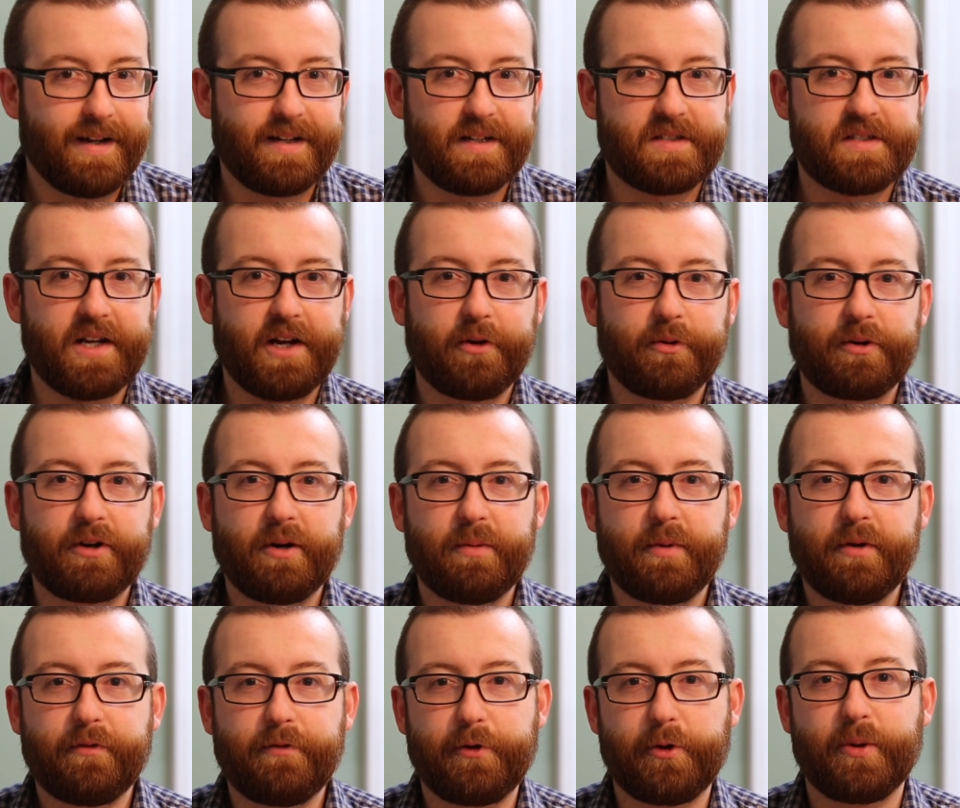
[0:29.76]
Today we're going to
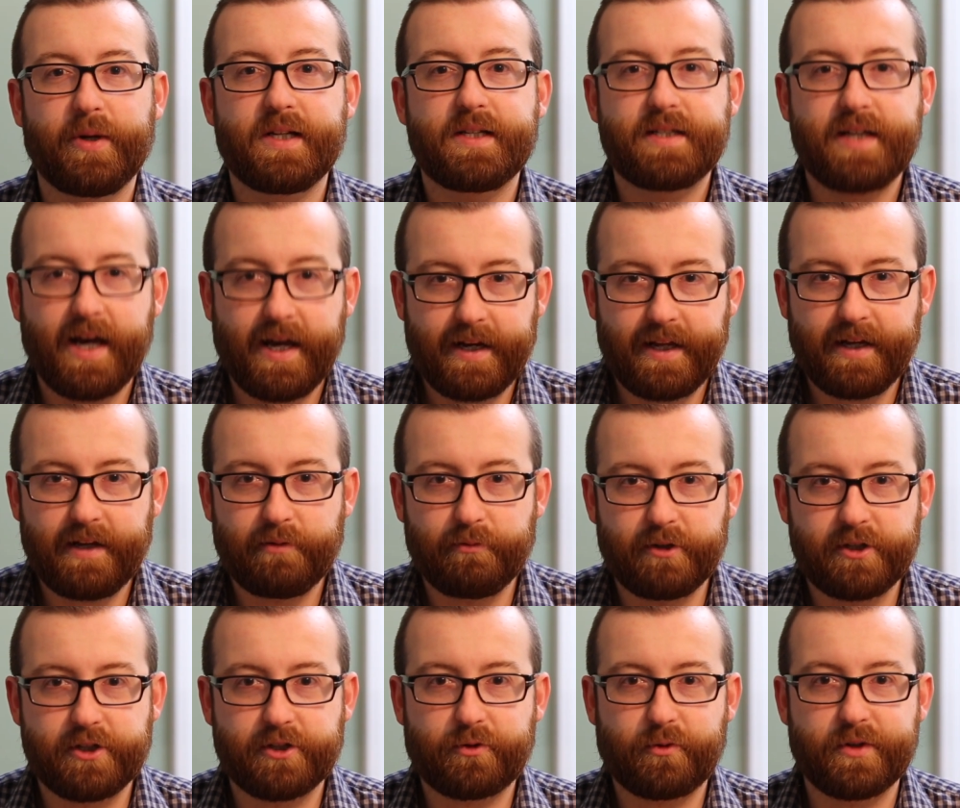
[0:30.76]
be reviewing Tenet,
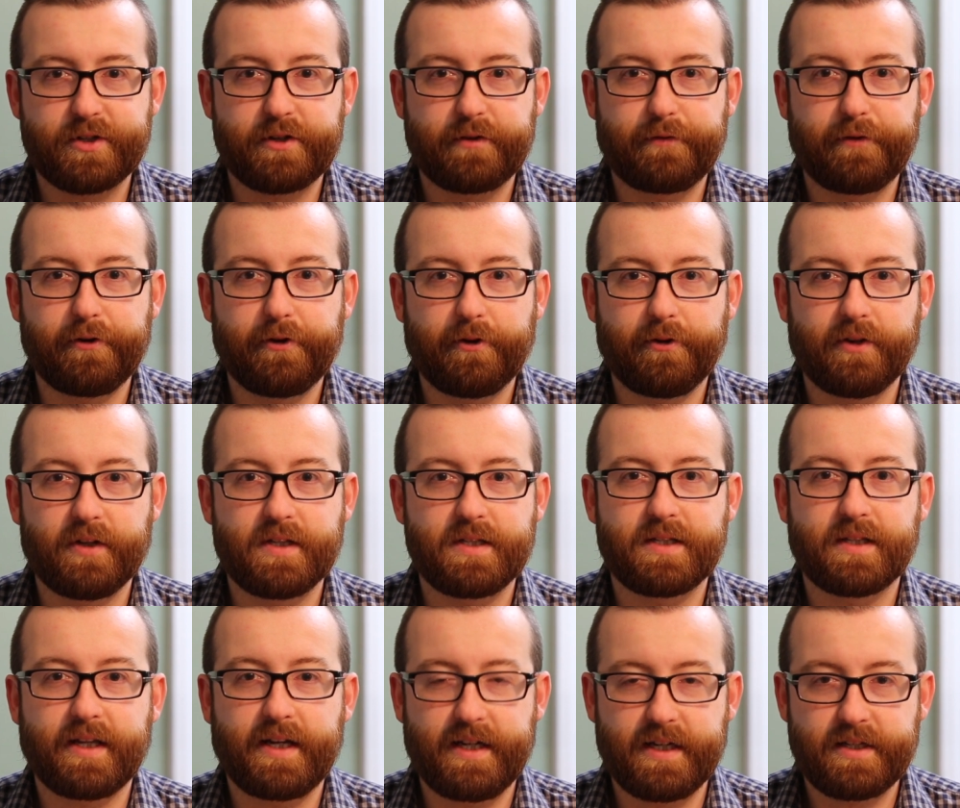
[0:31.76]
which is Christopher Nolan's
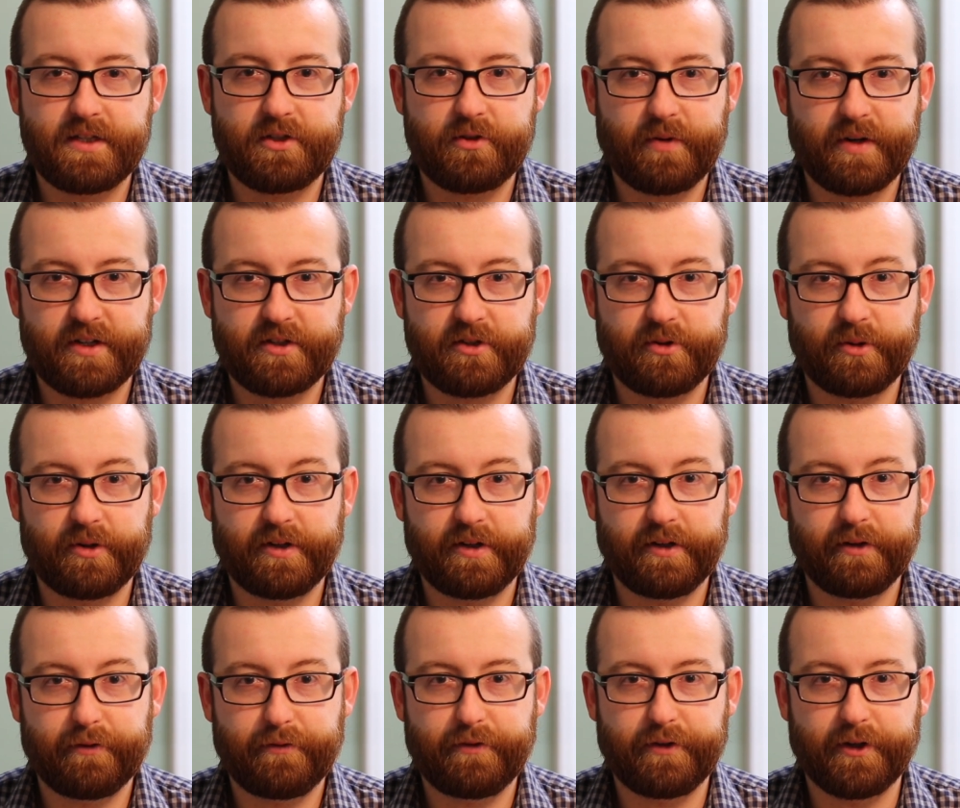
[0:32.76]
latest
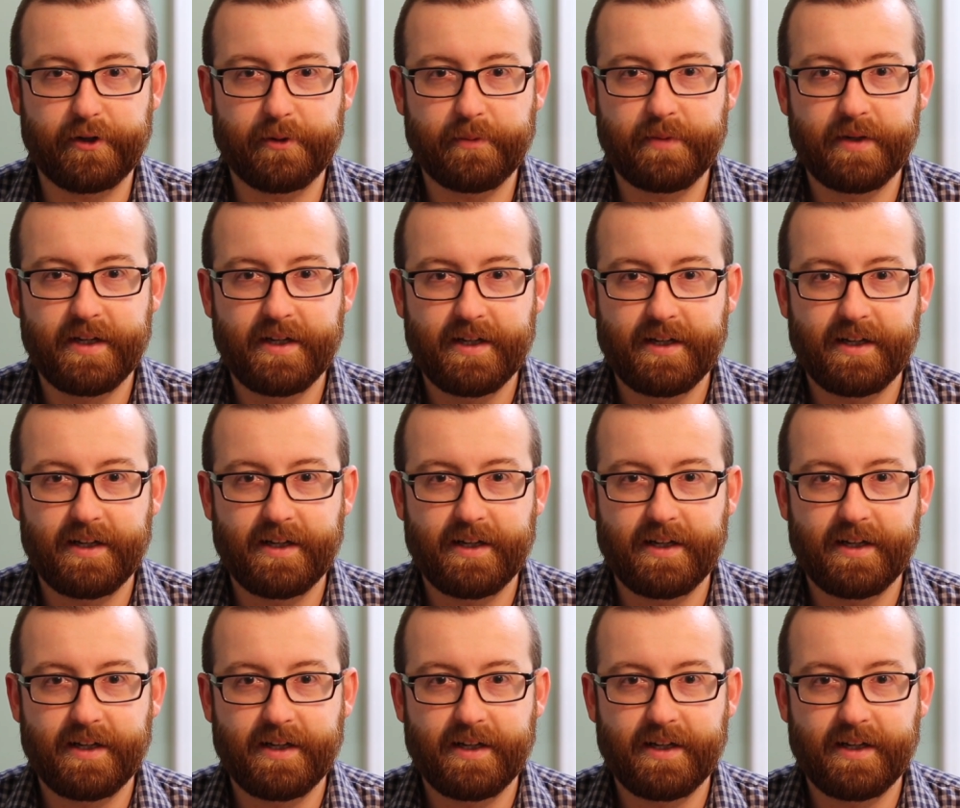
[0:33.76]
directorial film.